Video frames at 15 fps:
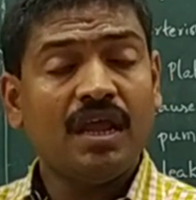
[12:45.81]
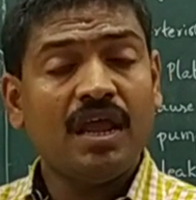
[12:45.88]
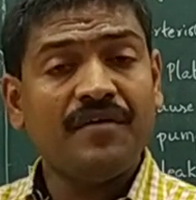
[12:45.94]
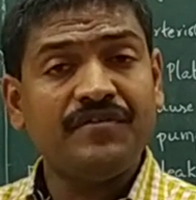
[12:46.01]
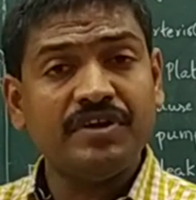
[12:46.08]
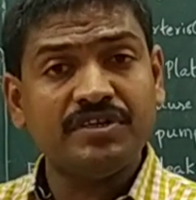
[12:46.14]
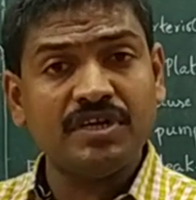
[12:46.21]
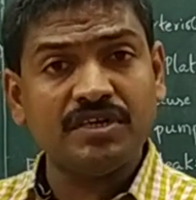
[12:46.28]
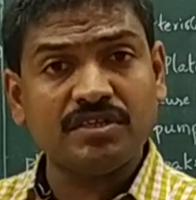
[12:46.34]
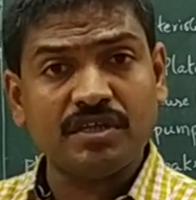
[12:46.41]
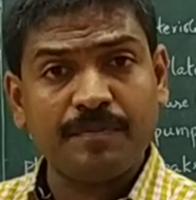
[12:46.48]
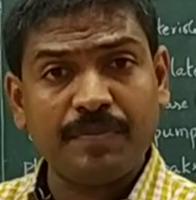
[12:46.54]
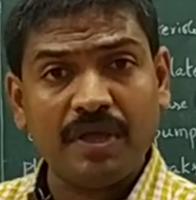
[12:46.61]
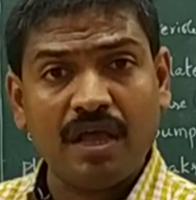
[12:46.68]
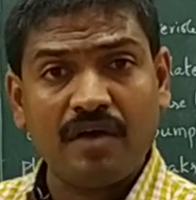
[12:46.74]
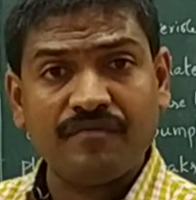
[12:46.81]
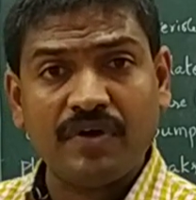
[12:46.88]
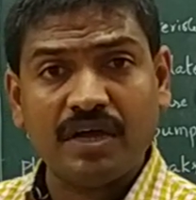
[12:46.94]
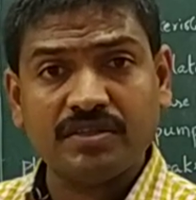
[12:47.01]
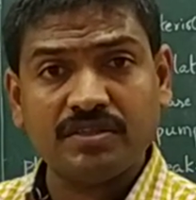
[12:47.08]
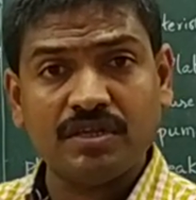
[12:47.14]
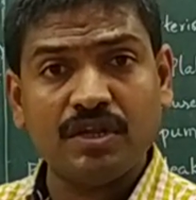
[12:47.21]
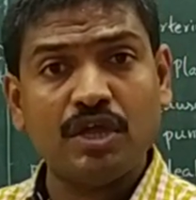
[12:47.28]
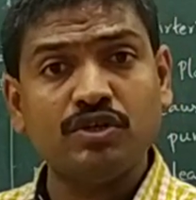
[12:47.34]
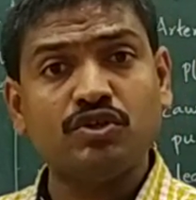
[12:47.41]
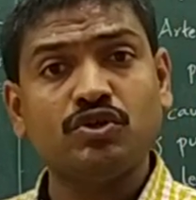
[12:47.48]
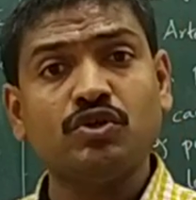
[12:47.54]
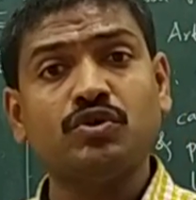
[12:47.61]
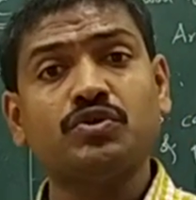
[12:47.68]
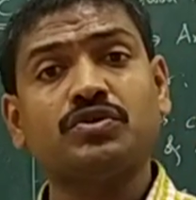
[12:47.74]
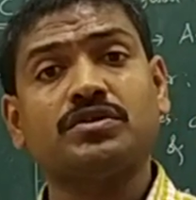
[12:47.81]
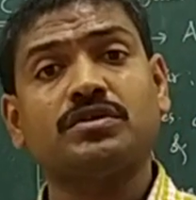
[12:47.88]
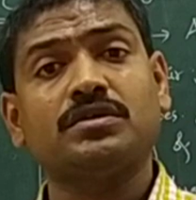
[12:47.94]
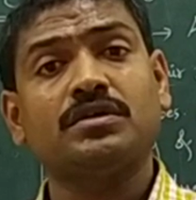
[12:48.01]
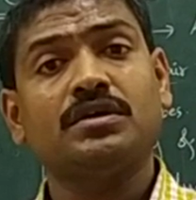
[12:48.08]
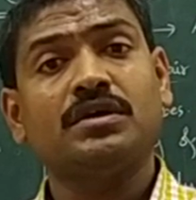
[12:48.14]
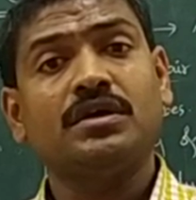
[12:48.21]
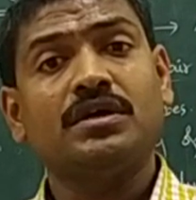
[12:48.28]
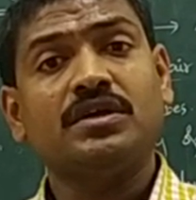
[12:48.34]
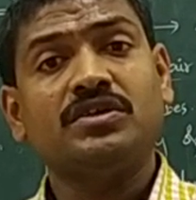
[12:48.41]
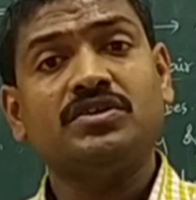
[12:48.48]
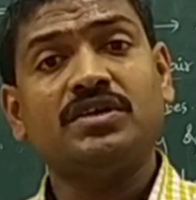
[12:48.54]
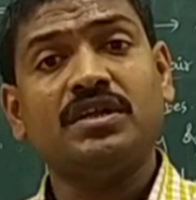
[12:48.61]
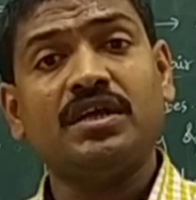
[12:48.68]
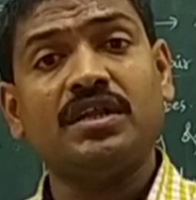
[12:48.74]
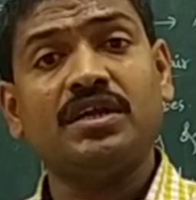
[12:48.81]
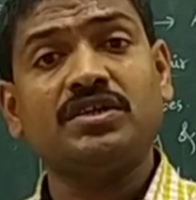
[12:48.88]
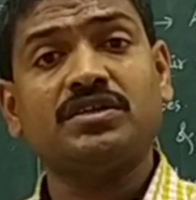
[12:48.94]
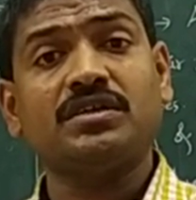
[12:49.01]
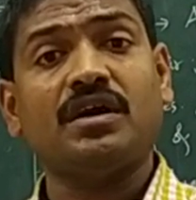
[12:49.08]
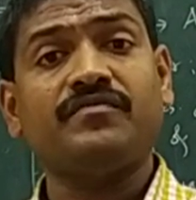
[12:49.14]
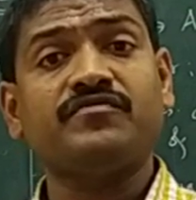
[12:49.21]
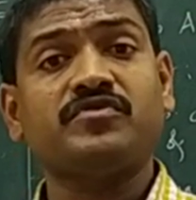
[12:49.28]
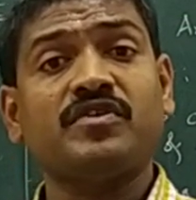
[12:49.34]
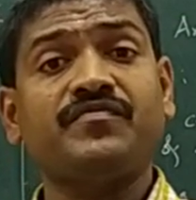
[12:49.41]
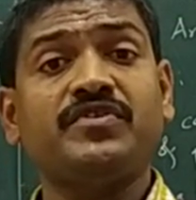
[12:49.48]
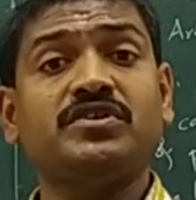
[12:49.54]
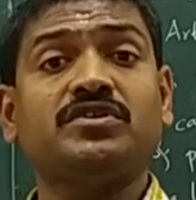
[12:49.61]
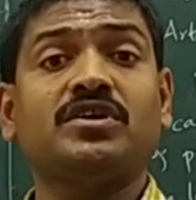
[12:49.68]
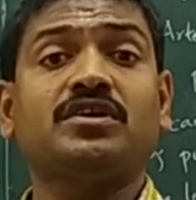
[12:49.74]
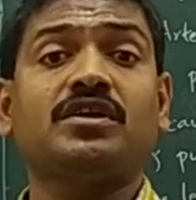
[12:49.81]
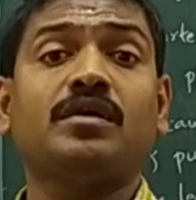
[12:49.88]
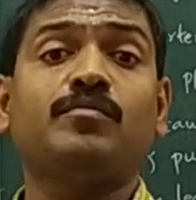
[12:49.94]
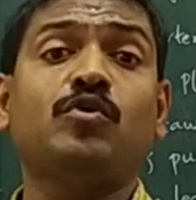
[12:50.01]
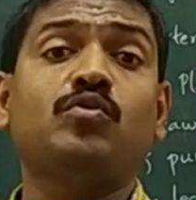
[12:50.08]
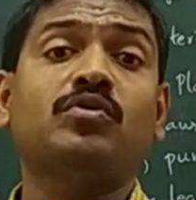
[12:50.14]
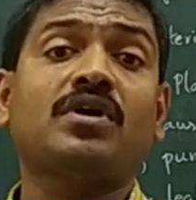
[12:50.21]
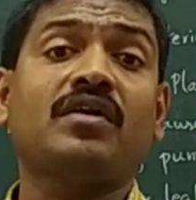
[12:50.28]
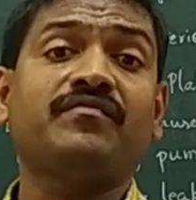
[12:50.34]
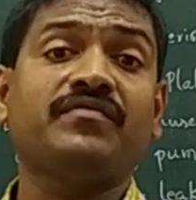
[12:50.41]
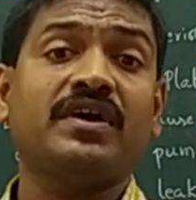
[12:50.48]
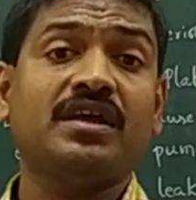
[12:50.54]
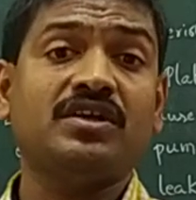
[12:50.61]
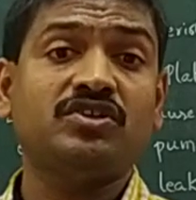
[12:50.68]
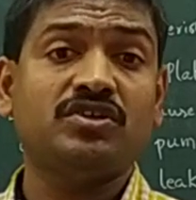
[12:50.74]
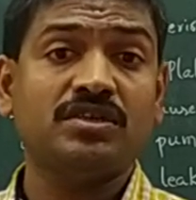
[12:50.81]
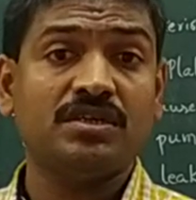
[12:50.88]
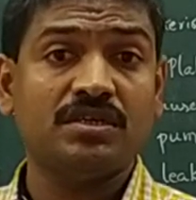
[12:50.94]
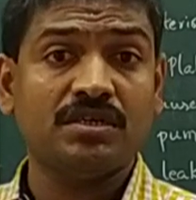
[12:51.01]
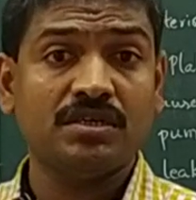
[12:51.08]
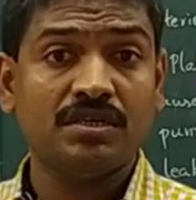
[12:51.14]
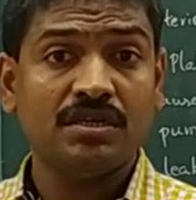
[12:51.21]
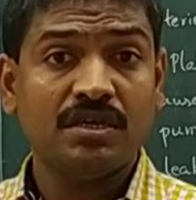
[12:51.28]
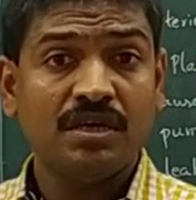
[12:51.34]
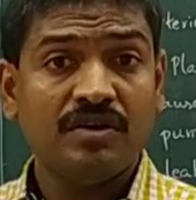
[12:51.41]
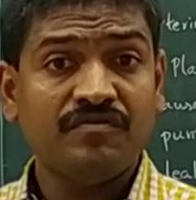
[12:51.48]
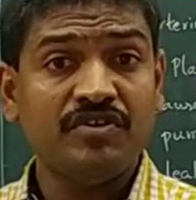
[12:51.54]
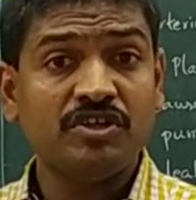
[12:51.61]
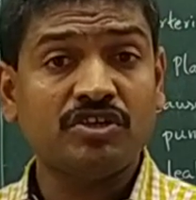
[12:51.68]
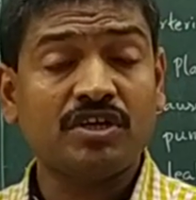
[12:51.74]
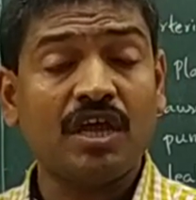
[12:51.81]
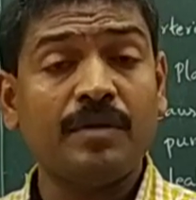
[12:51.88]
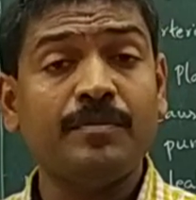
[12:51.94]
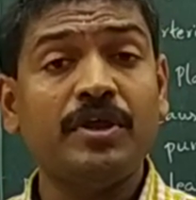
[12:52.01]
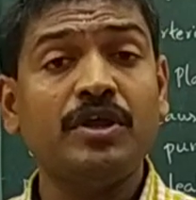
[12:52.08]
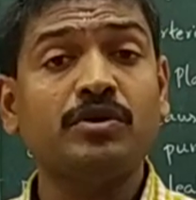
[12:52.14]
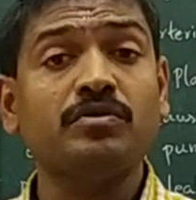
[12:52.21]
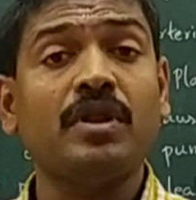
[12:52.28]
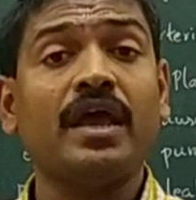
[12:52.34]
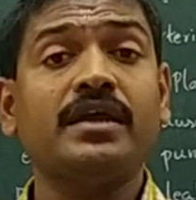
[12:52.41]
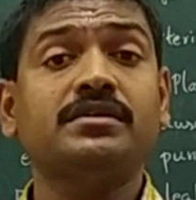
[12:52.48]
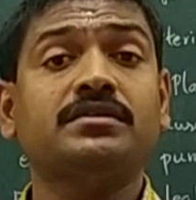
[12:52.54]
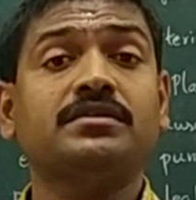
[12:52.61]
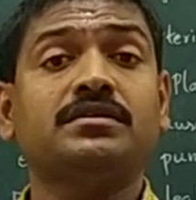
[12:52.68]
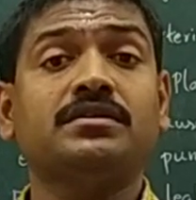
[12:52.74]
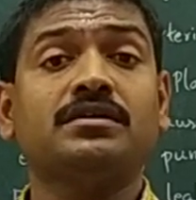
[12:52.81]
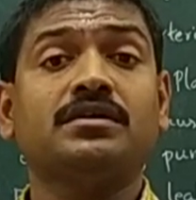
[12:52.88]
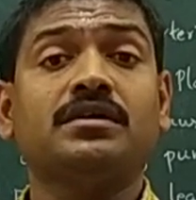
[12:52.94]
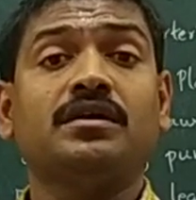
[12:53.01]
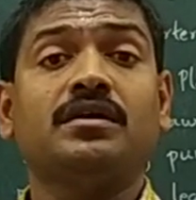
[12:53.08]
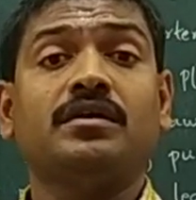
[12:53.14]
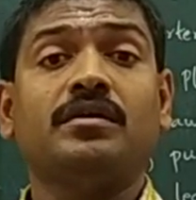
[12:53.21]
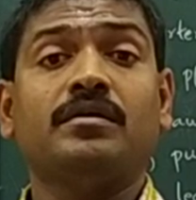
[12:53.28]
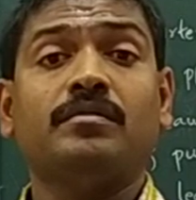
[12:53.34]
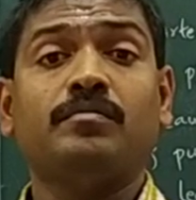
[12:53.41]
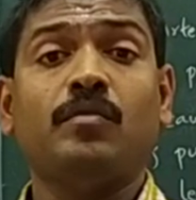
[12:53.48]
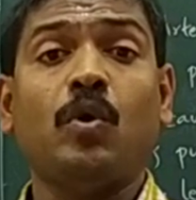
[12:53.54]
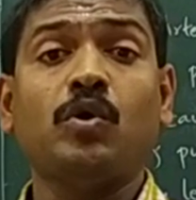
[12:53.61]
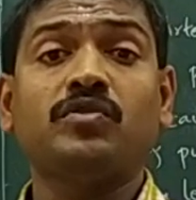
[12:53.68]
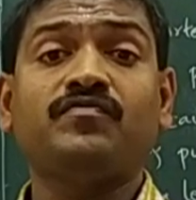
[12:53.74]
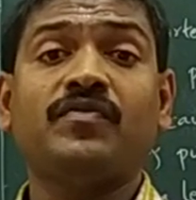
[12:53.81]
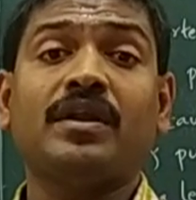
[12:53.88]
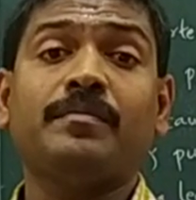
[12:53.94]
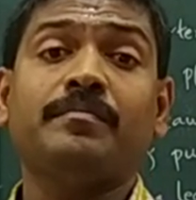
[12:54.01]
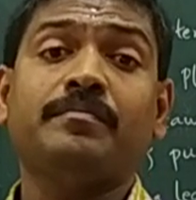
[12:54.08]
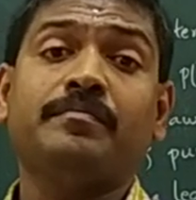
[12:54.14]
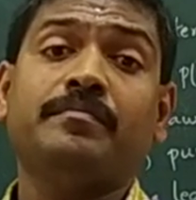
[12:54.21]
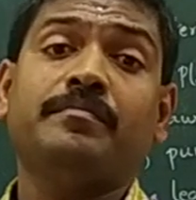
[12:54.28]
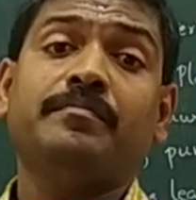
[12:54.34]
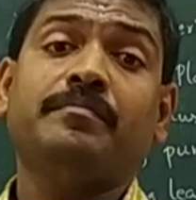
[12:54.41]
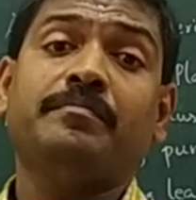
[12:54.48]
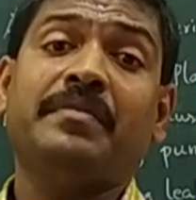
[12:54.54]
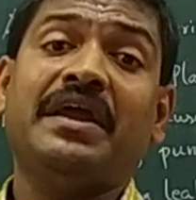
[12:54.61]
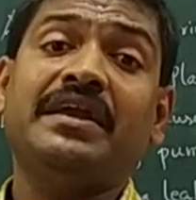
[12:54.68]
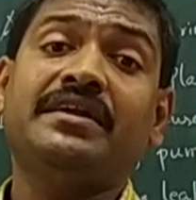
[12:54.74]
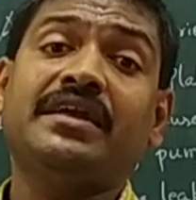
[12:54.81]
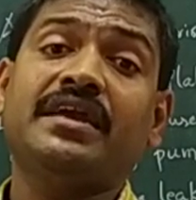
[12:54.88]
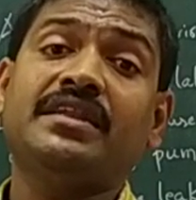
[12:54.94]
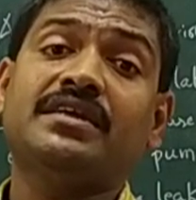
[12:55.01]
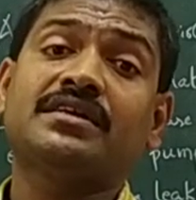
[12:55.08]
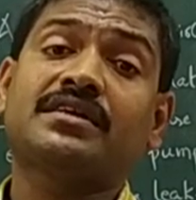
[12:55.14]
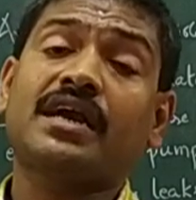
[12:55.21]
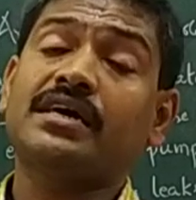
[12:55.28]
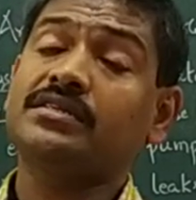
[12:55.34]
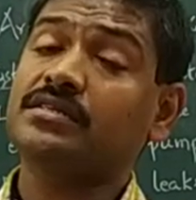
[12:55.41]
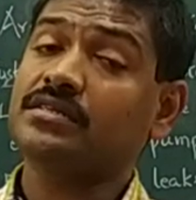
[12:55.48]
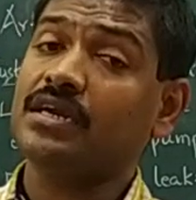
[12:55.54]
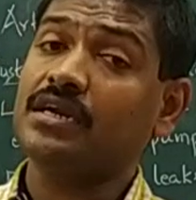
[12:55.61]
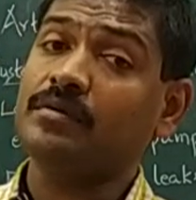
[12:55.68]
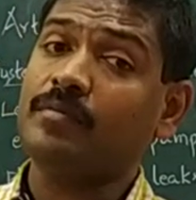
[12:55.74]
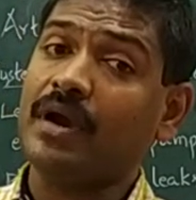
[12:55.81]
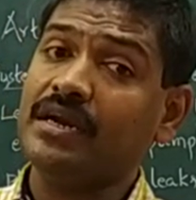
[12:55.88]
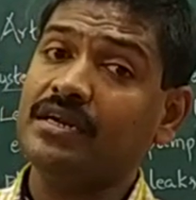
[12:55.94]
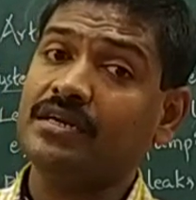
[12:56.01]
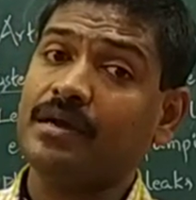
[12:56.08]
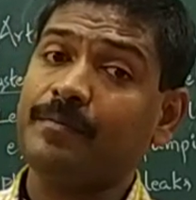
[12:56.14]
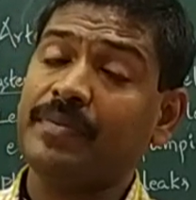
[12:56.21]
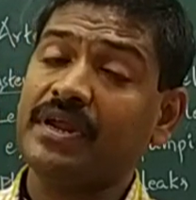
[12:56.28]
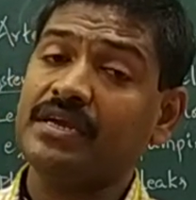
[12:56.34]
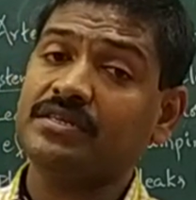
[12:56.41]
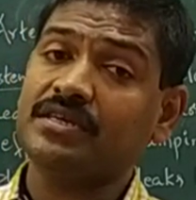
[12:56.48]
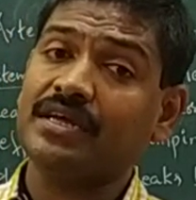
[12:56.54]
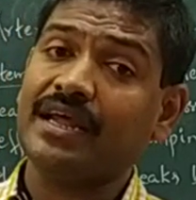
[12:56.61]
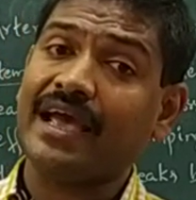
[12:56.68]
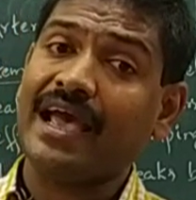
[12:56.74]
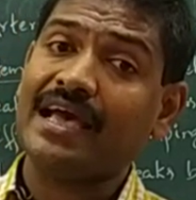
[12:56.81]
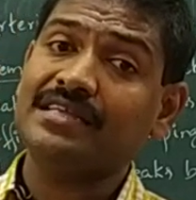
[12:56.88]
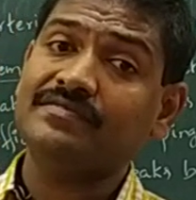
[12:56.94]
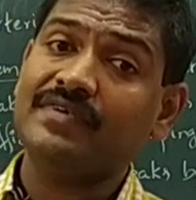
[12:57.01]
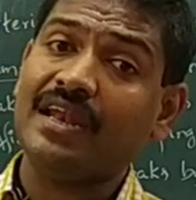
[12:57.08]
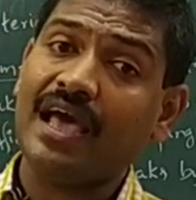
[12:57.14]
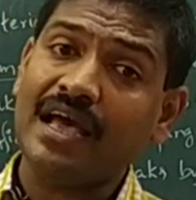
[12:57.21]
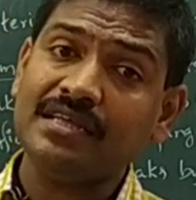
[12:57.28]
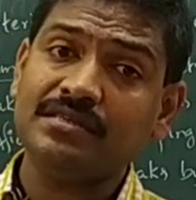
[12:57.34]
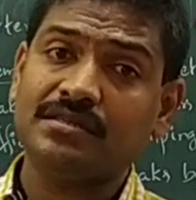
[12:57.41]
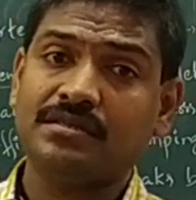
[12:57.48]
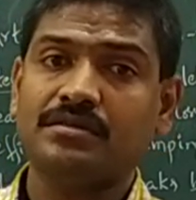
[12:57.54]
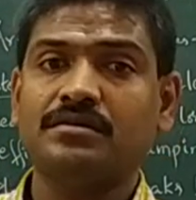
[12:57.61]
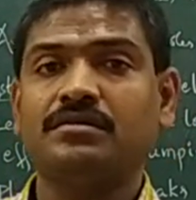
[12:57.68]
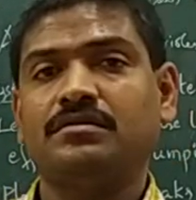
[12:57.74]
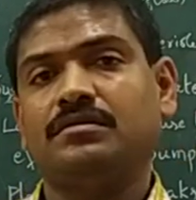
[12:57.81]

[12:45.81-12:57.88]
Efficient supply of oxygen ensures generation of sufficient amount of energy, which can be utilized both for maintaining constant body temperature as well as